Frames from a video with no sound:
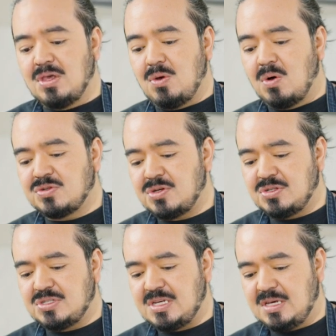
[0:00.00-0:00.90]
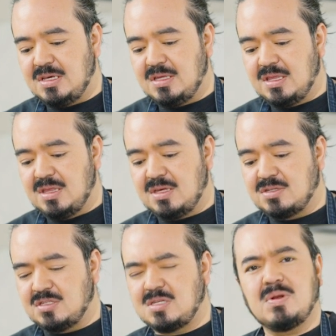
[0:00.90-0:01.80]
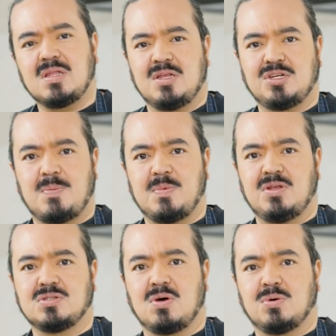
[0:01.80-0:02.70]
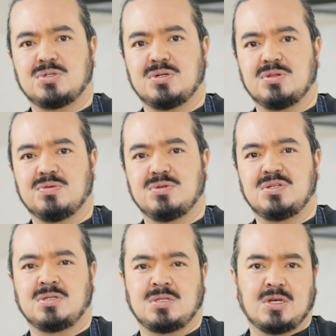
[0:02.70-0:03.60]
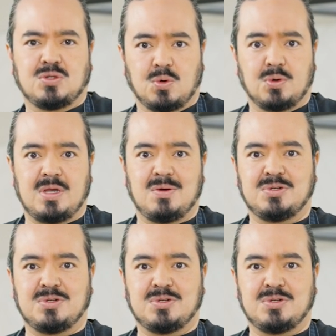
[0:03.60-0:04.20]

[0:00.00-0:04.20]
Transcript: You also see this similarly in Japanese culture through dishes like doria,